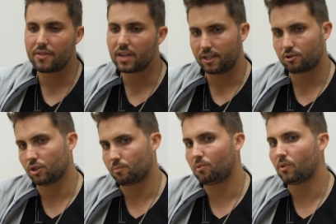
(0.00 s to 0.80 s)
think Israel
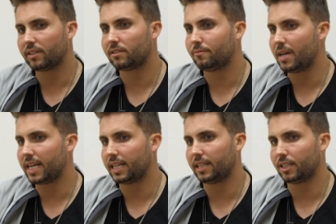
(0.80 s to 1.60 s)
is poised to
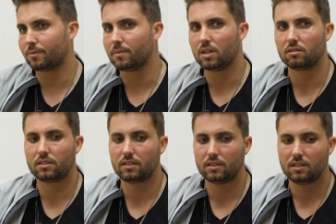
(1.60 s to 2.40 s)
make its
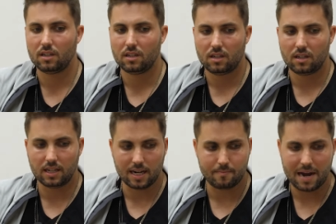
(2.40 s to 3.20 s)
most
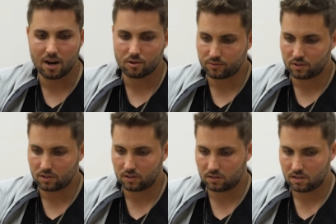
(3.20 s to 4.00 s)
uh,
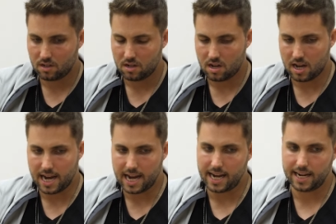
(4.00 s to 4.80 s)
powerful
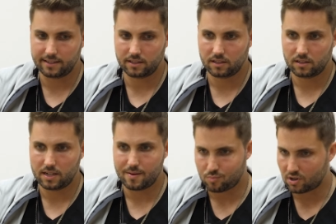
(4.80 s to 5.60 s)
and
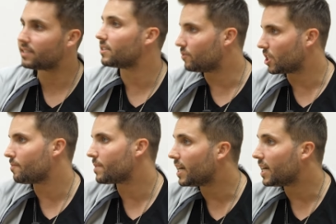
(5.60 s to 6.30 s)
impressive jump